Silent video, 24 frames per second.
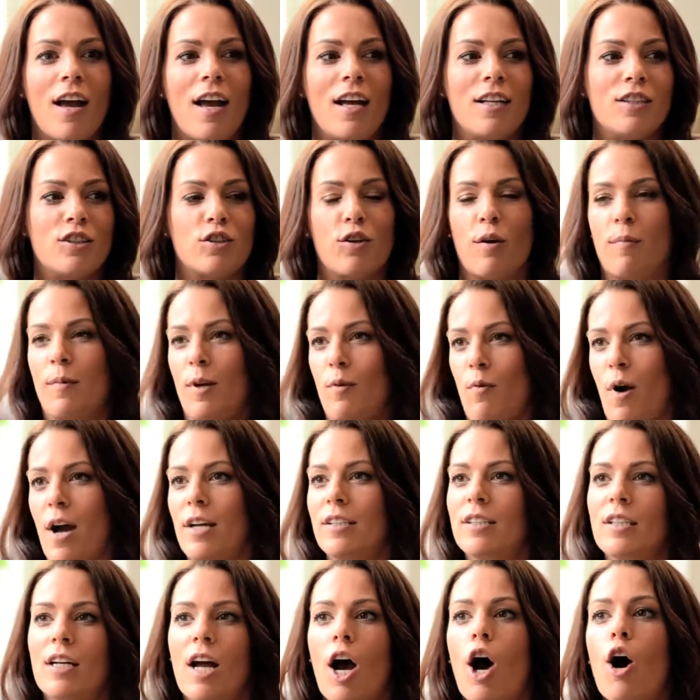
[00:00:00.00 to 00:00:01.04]
in so many
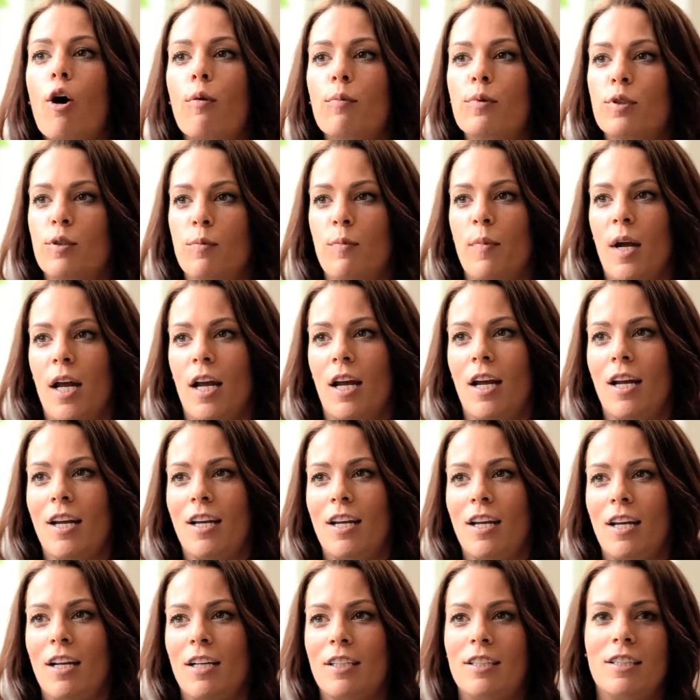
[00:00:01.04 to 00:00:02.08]
ways, it helped
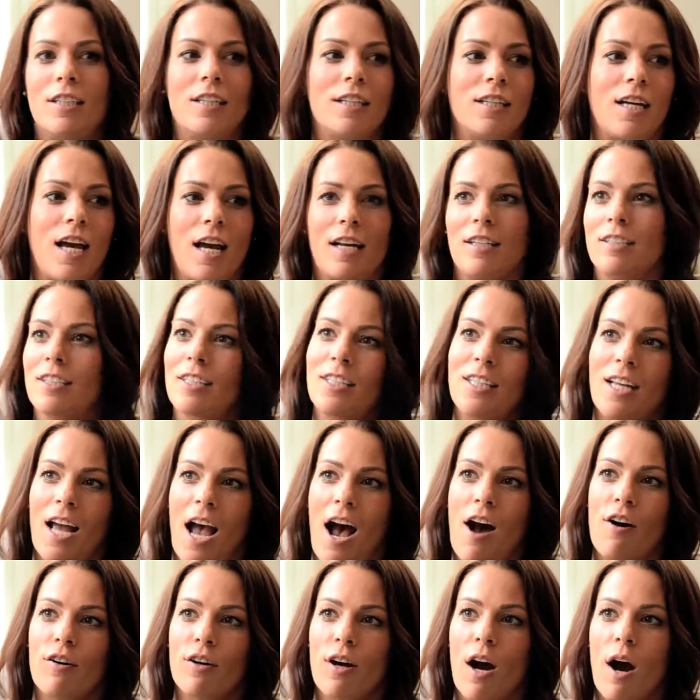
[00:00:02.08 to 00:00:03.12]
me to get to the
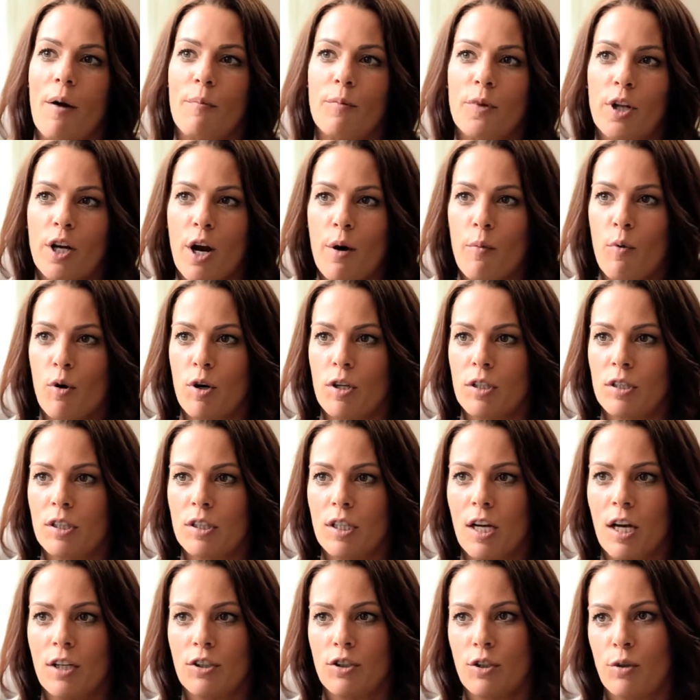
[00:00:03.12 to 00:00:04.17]
outcome that I wanted to
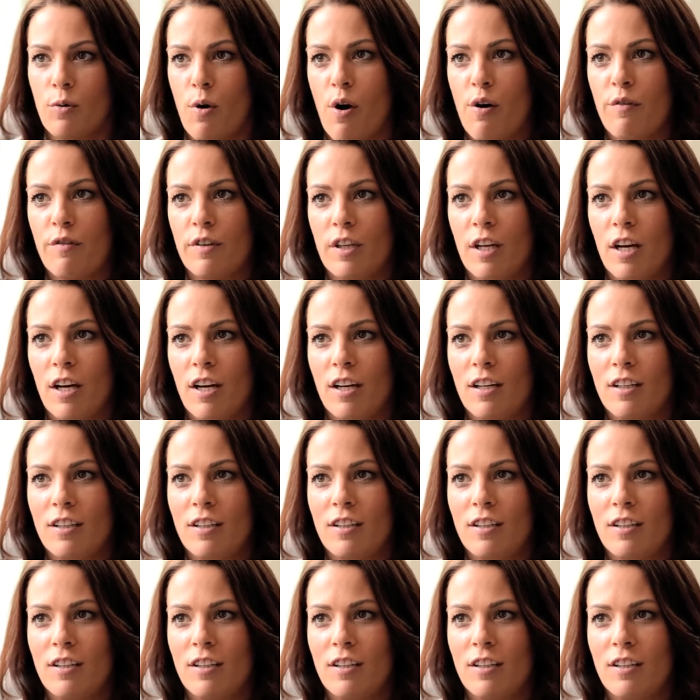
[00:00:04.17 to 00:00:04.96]
get to over there.